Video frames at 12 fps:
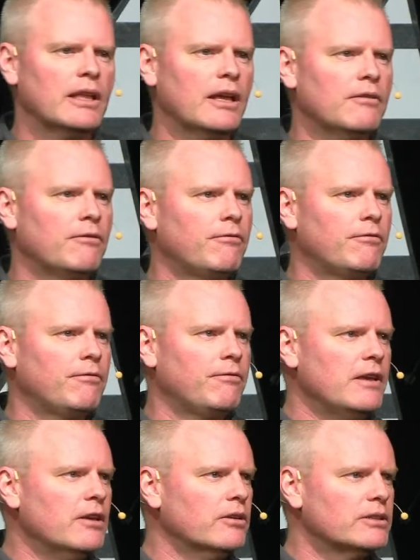they
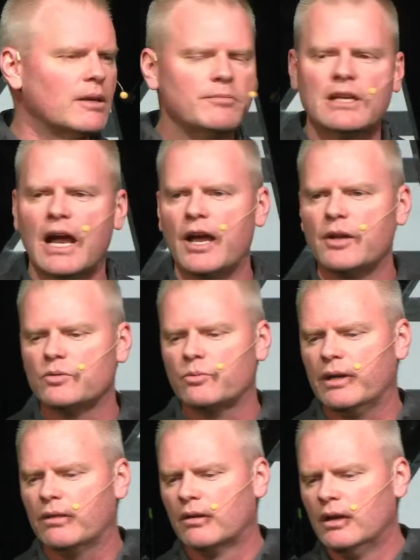feel sometimes
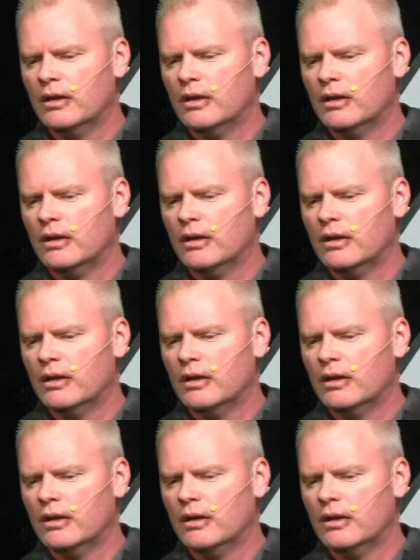with